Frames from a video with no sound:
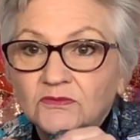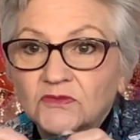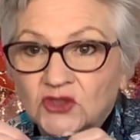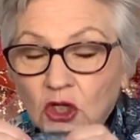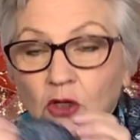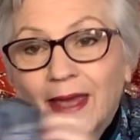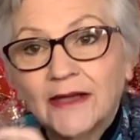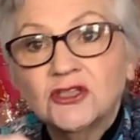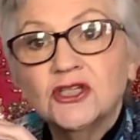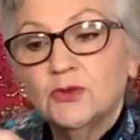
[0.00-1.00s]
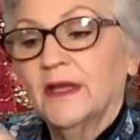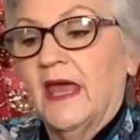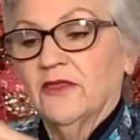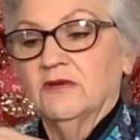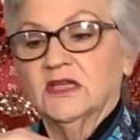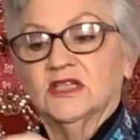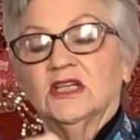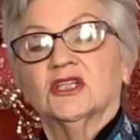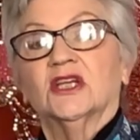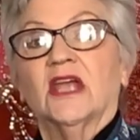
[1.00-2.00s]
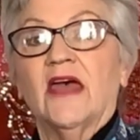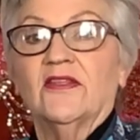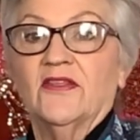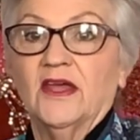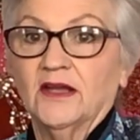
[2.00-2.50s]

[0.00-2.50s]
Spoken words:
So you actually do a gathering stitch and gather that